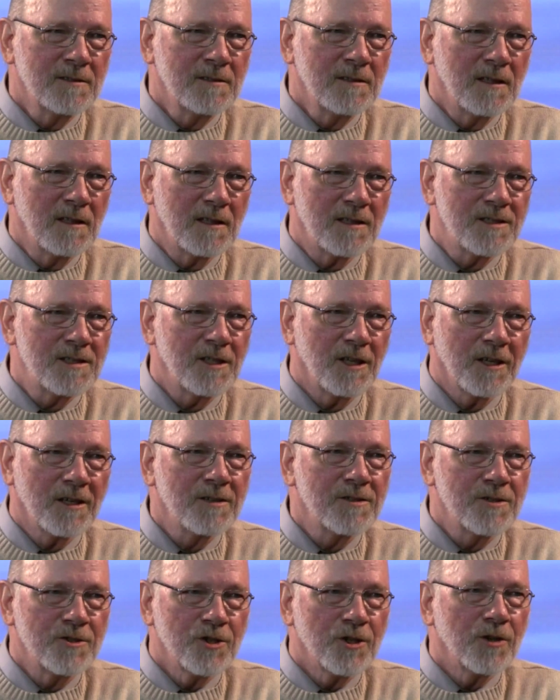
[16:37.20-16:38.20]
uh,
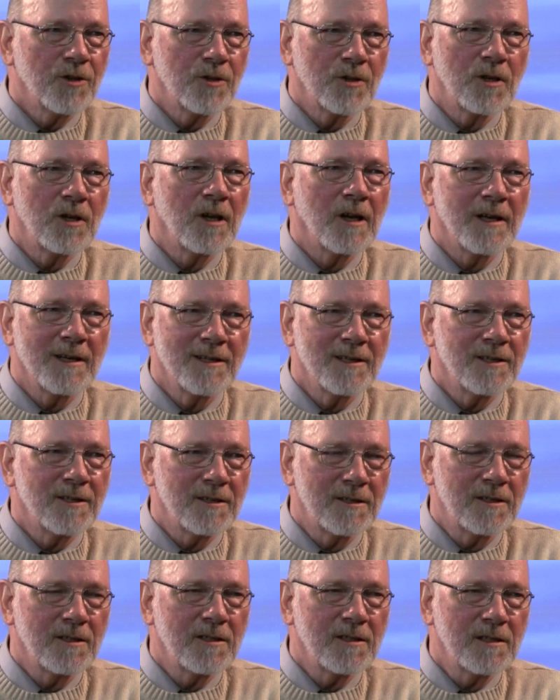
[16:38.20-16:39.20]
sex, gender, and
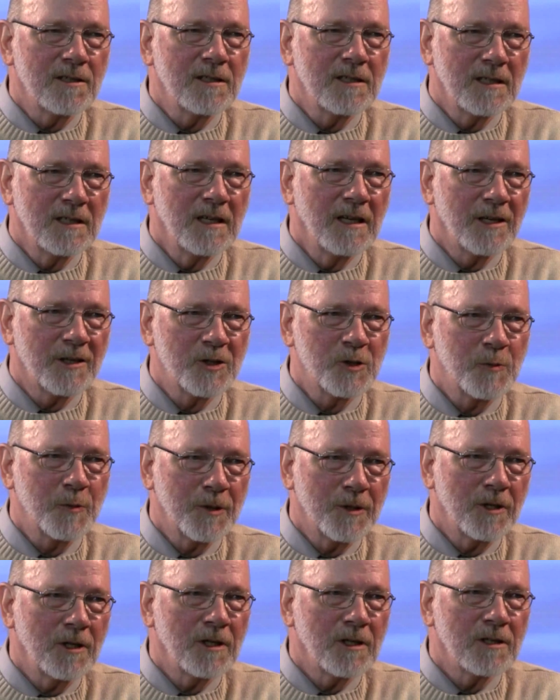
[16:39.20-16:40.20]
identity
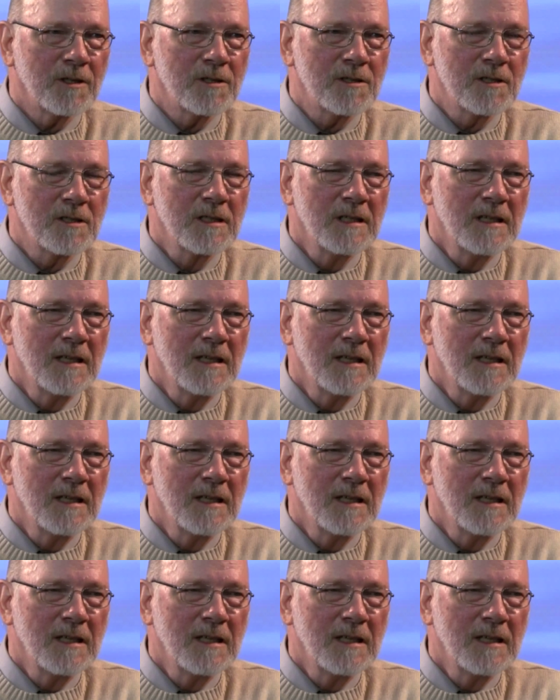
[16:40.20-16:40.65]
experience.